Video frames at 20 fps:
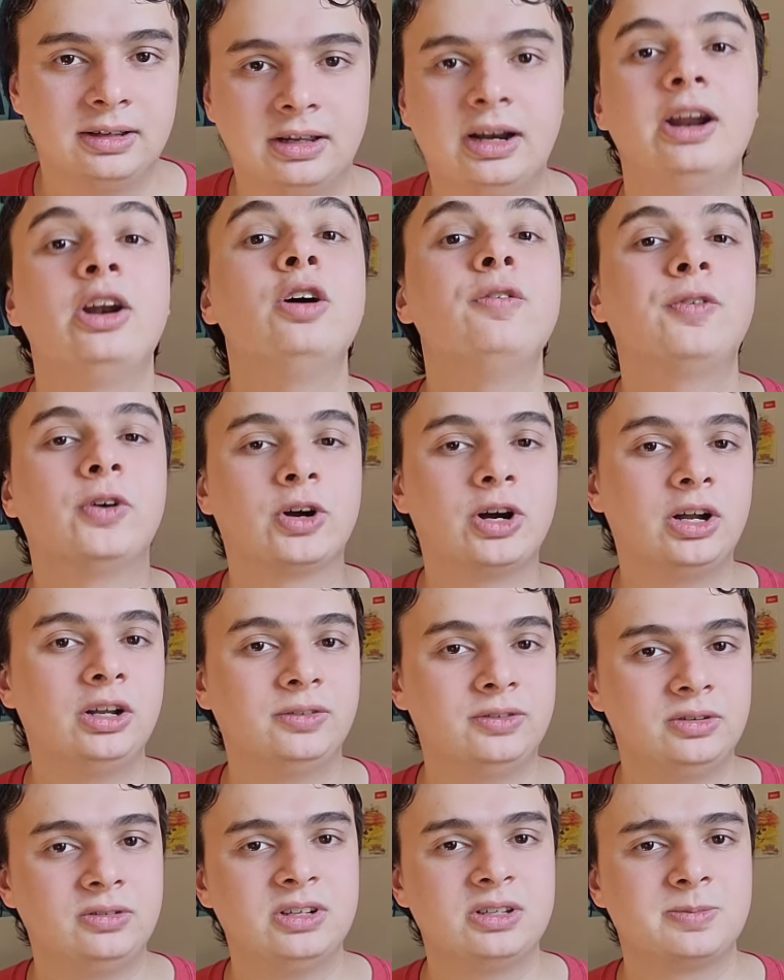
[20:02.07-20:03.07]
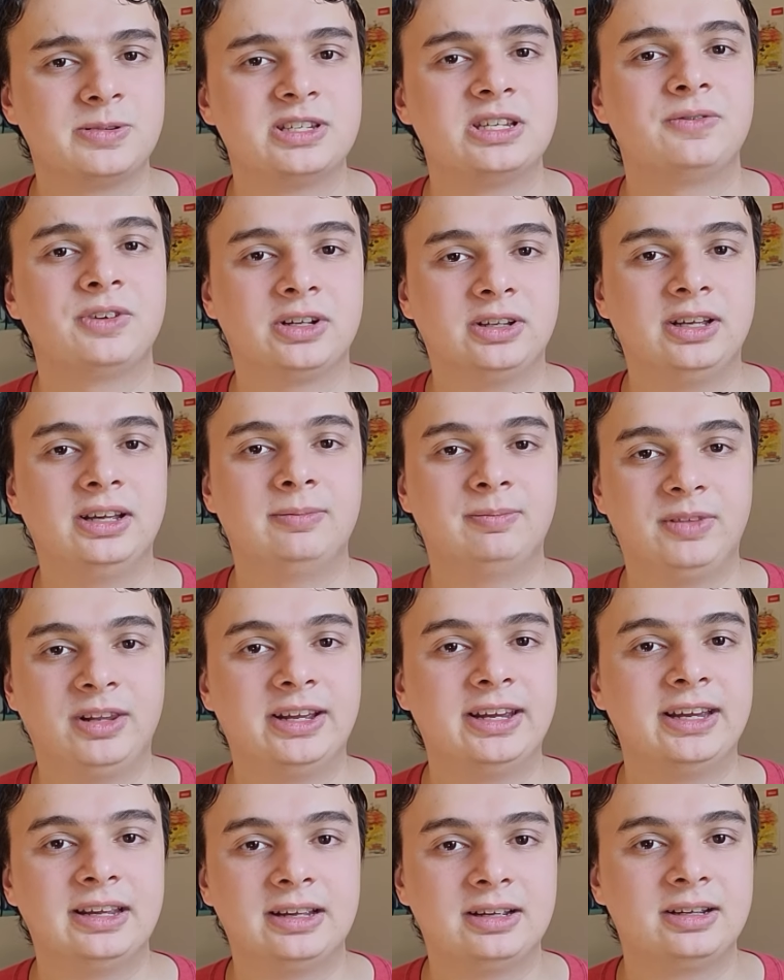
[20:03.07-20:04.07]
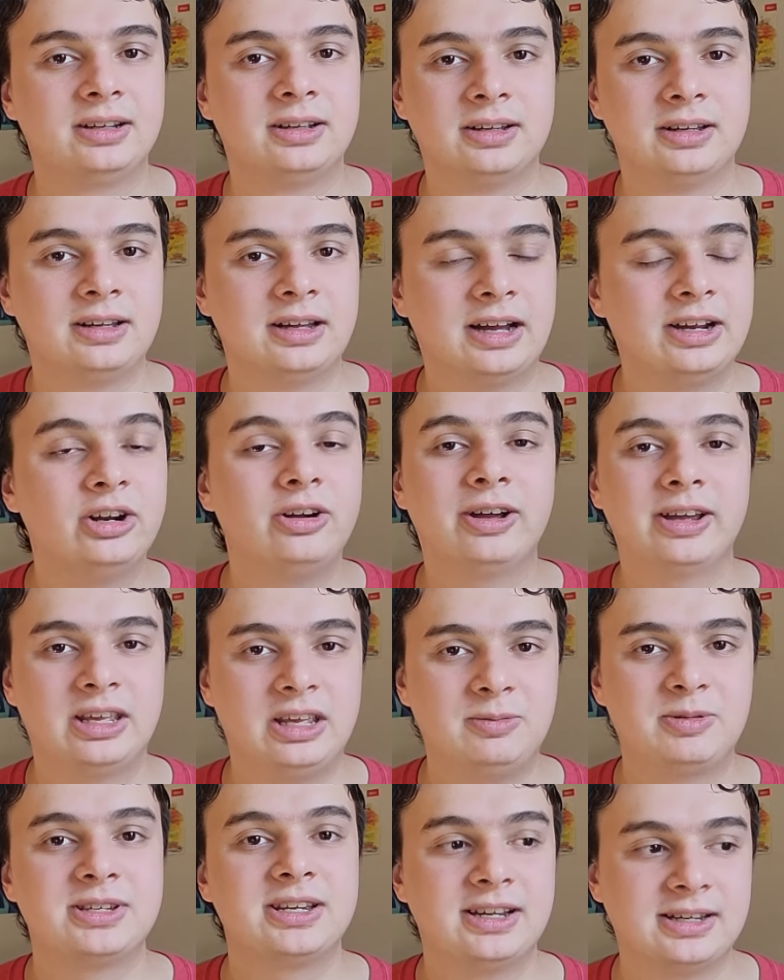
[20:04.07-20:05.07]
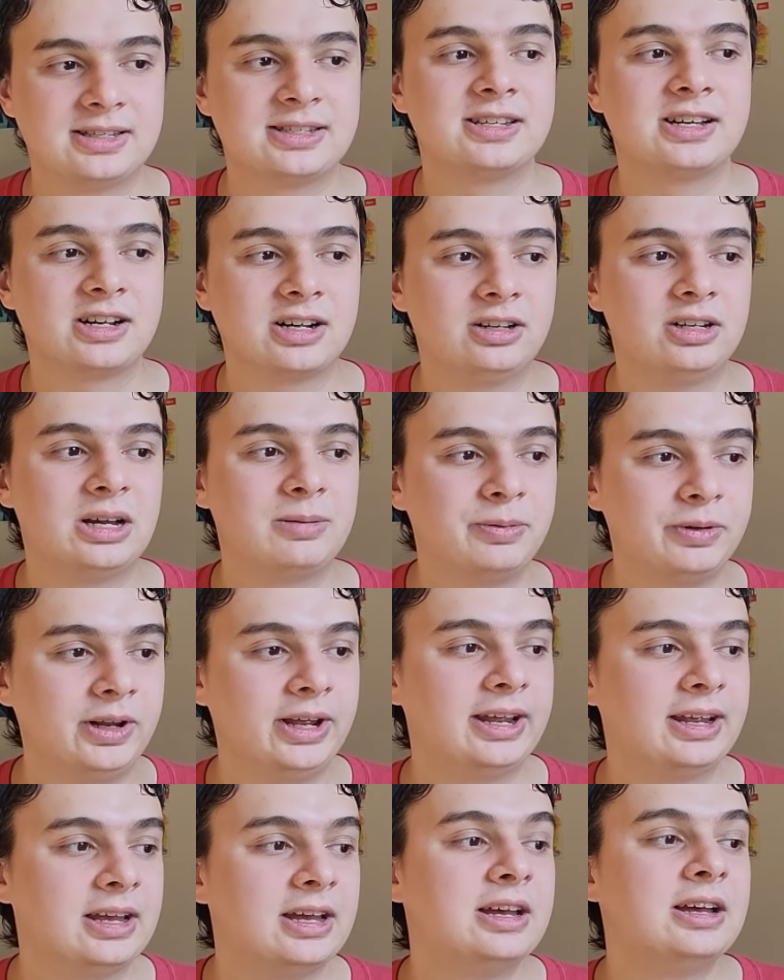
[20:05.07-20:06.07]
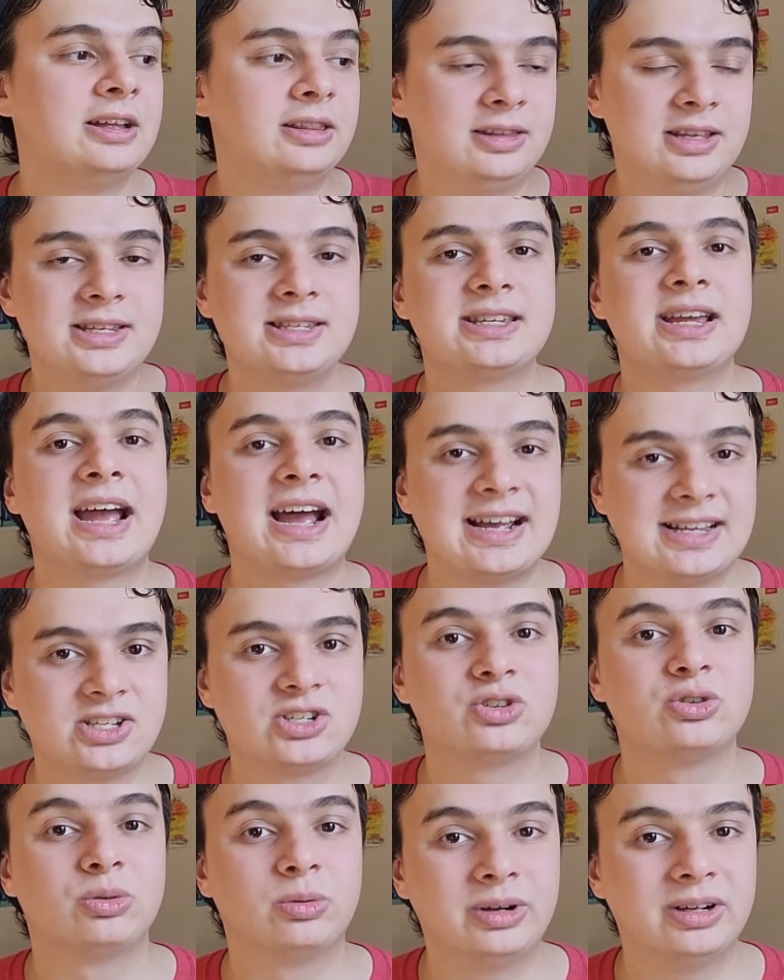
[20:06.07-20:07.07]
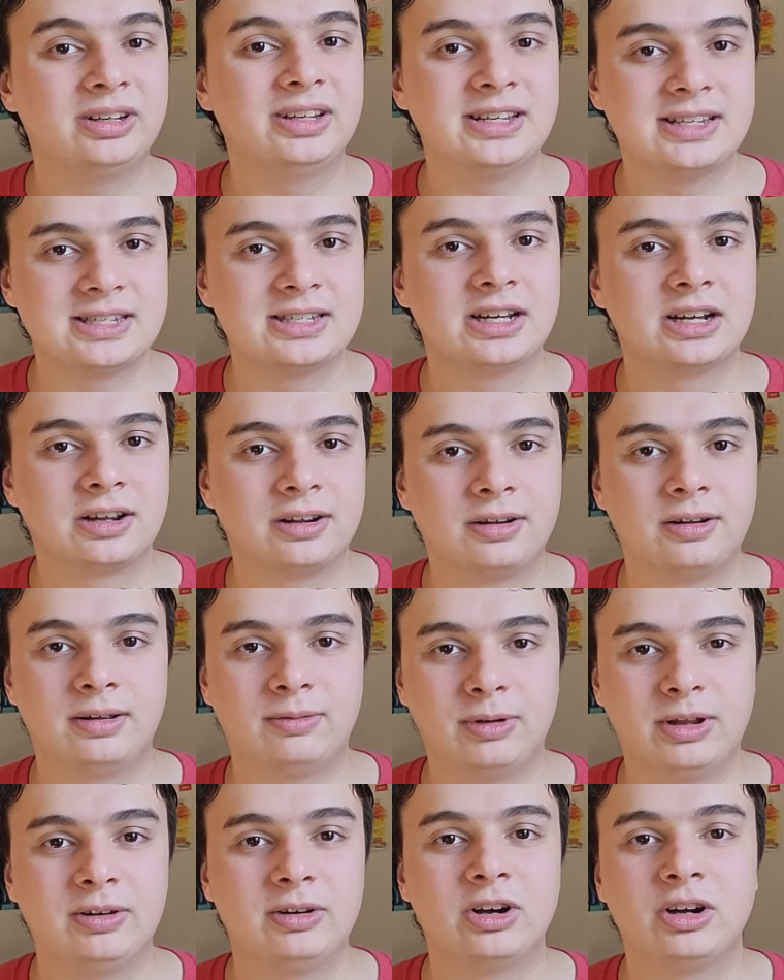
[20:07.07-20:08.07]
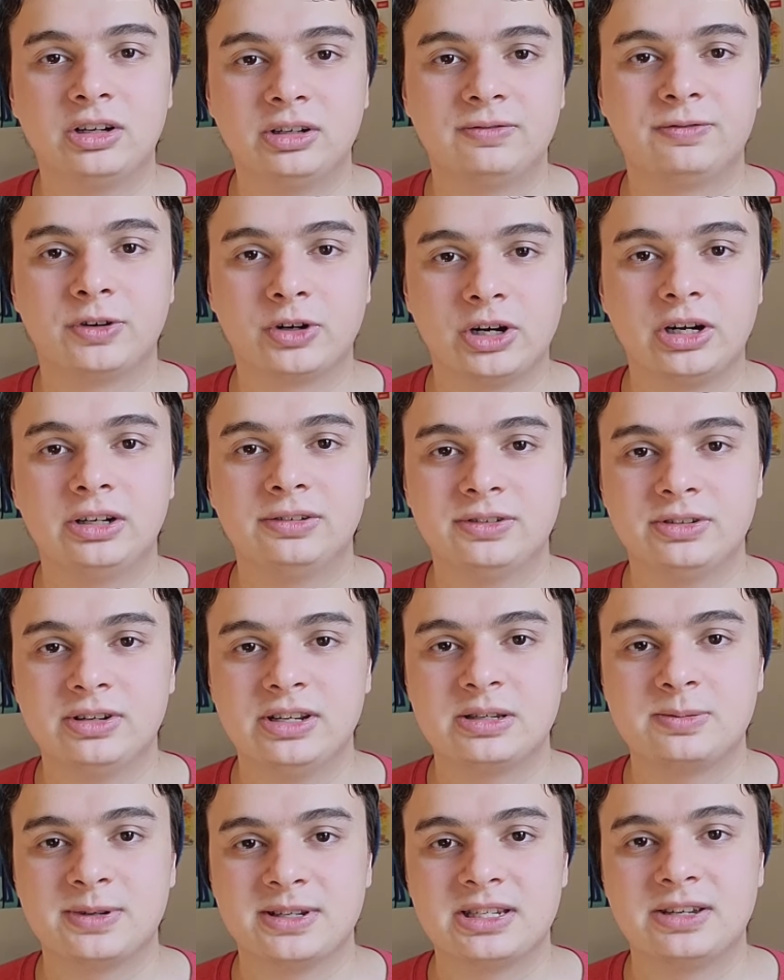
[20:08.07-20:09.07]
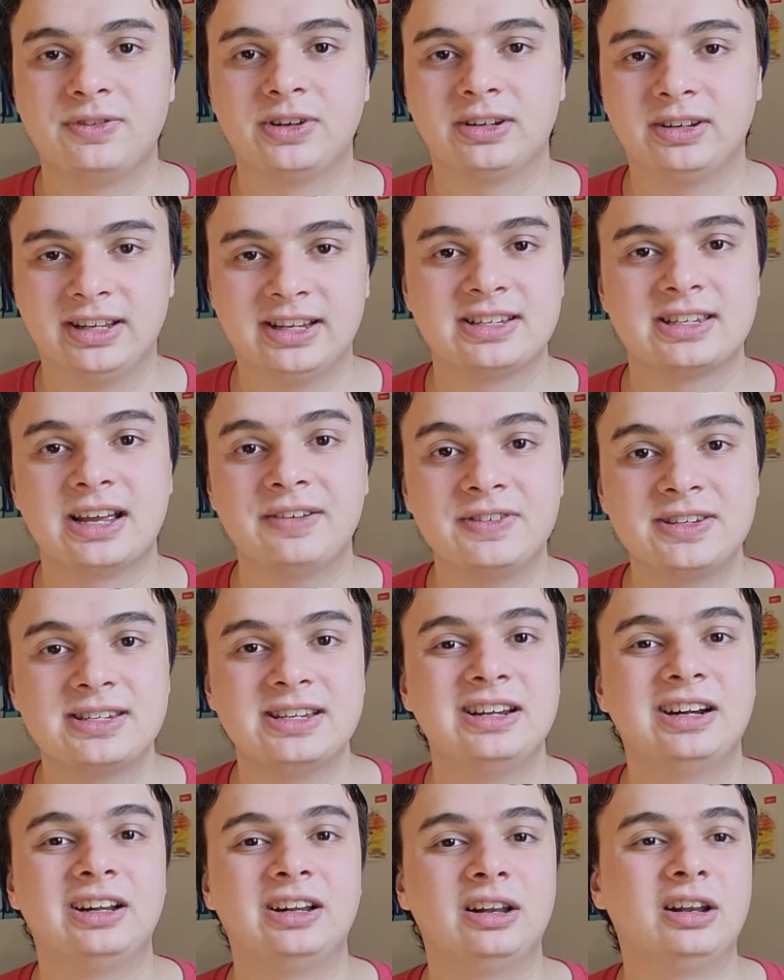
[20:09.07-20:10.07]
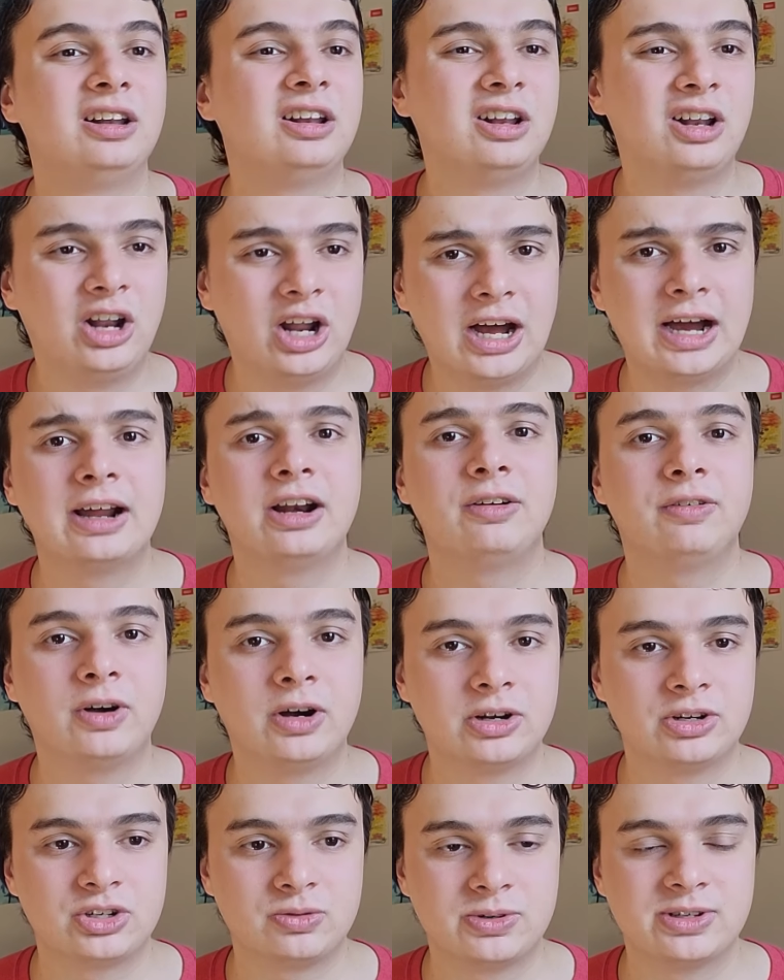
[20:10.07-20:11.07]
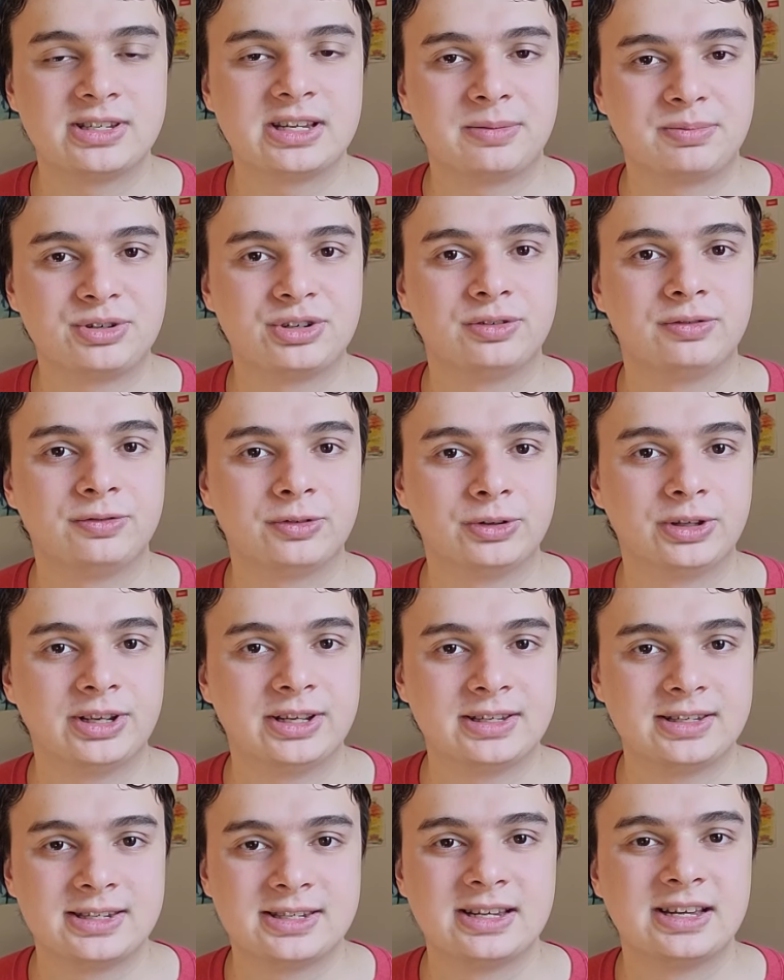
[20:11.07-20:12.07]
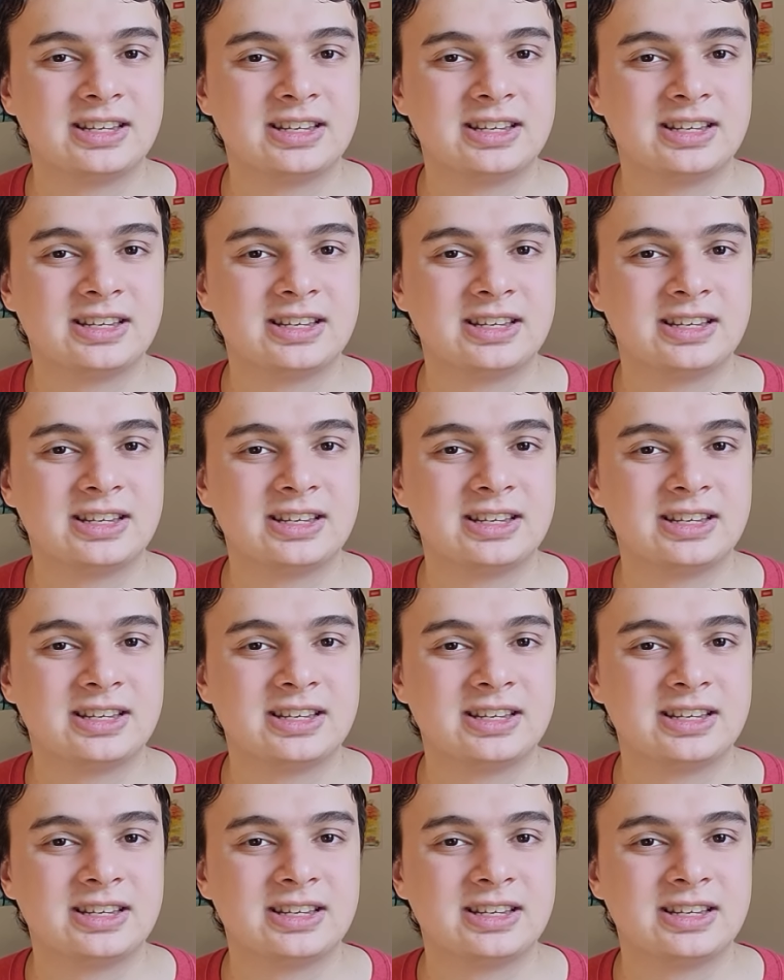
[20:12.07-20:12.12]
And I know for Call of Duty specifically, like I know I keep saying suck a lot, but like this has to really suck in Call for Call of Duty specifically, because I've seen a lot of harsh reception for this.